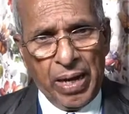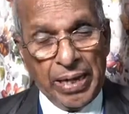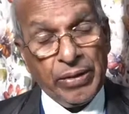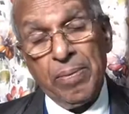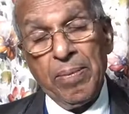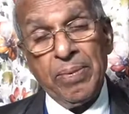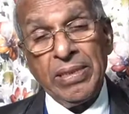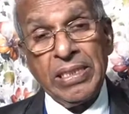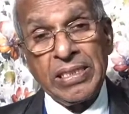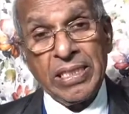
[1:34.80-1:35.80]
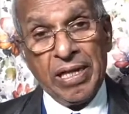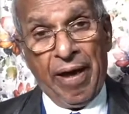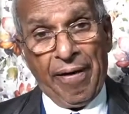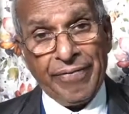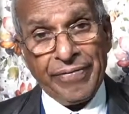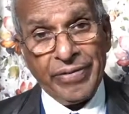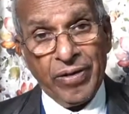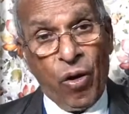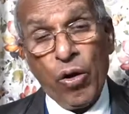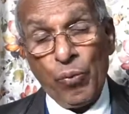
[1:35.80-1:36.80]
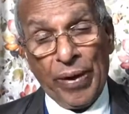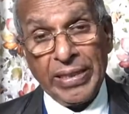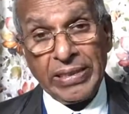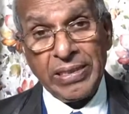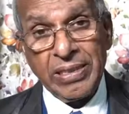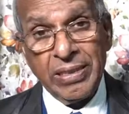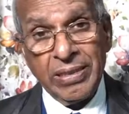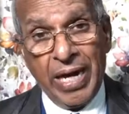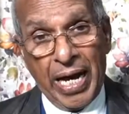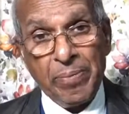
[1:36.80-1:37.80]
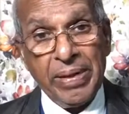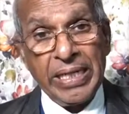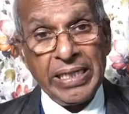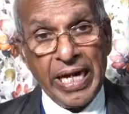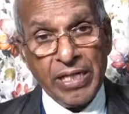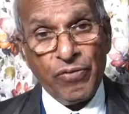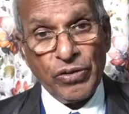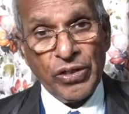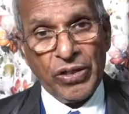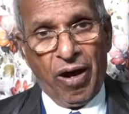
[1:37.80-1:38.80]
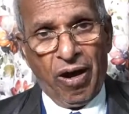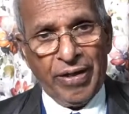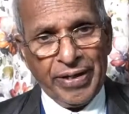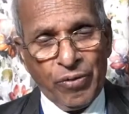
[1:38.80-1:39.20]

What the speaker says: And remember this love always and be grateful to God.